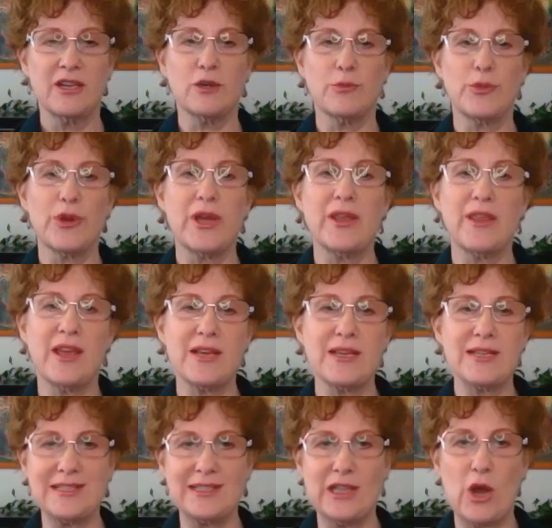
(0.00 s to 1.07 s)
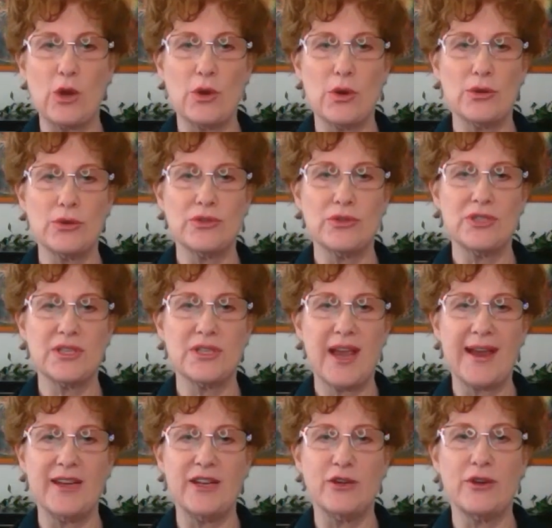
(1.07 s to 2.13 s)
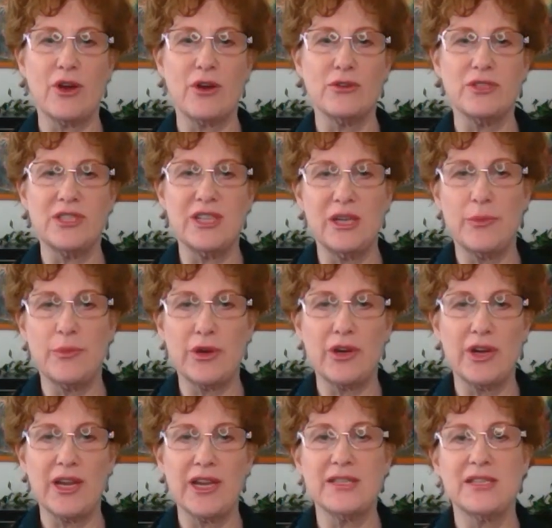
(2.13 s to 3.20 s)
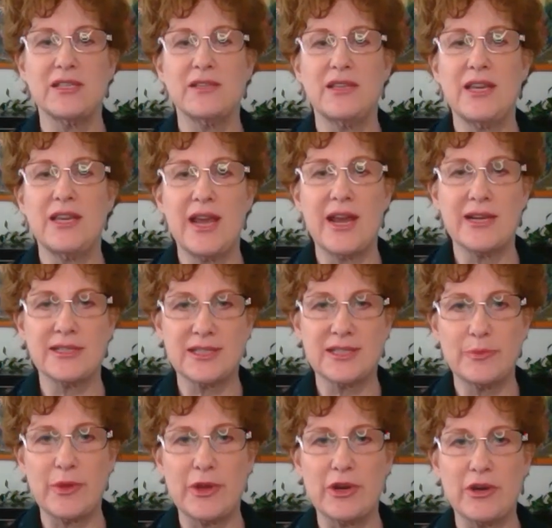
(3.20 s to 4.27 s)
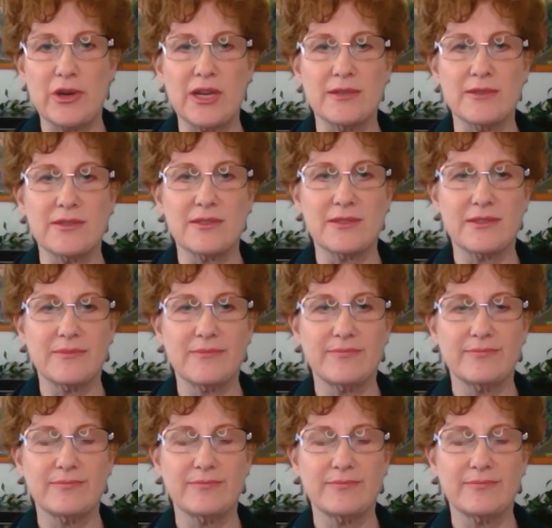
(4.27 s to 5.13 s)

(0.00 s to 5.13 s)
your breathing slows and you go deeper into the experience.